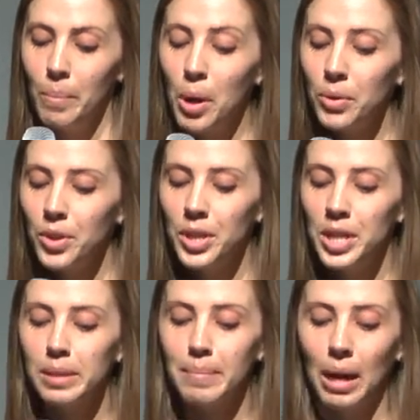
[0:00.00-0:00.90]
both of
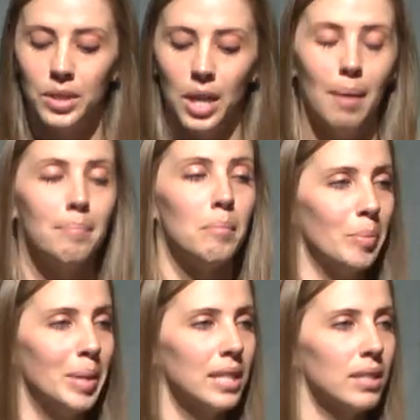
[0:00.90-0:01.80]
these mountaintop
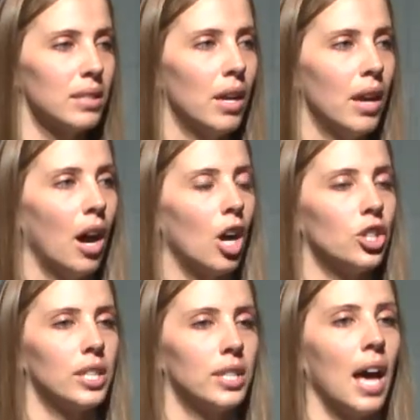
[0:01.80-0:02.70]
moments are
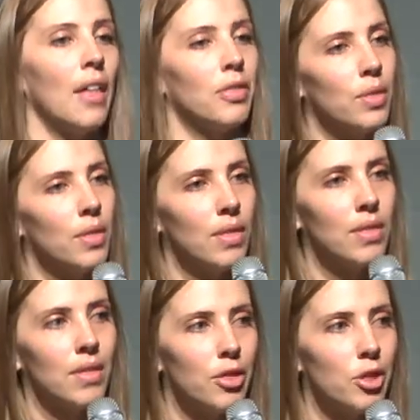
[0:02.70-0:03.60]
just that.
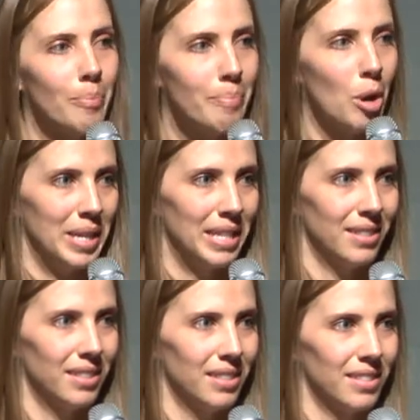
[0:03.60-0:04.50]
They're
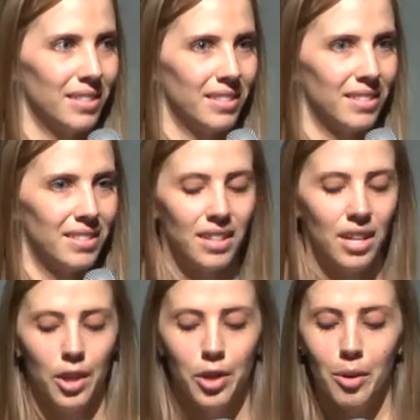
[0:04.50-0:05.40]
moments.
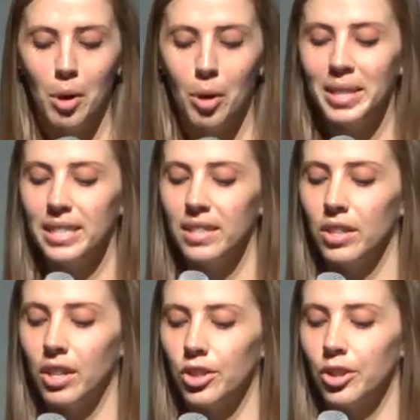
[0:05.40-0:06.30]
They're moments in the
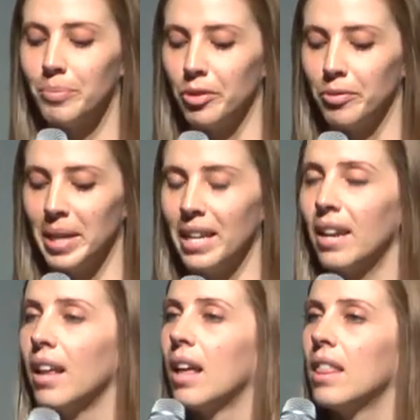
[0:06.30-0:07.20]
larger movement.
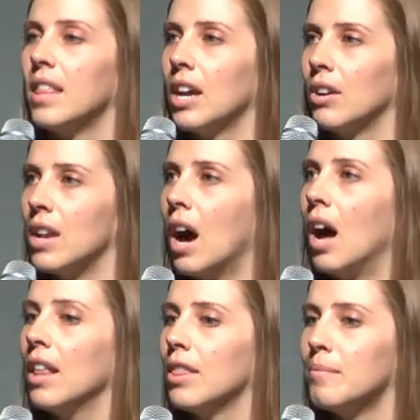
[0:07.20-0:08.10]
They are
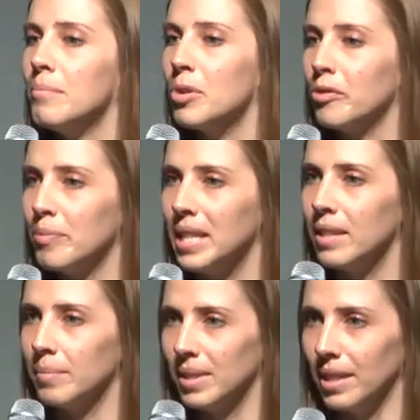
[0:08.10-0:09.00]
not the movement
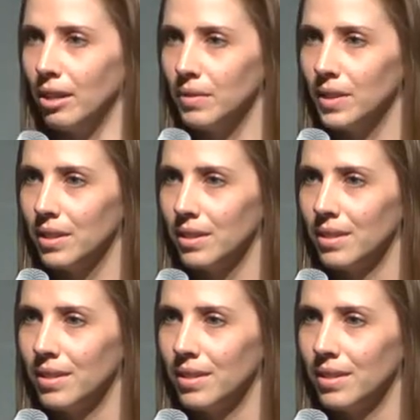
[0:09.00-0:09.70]
themselves.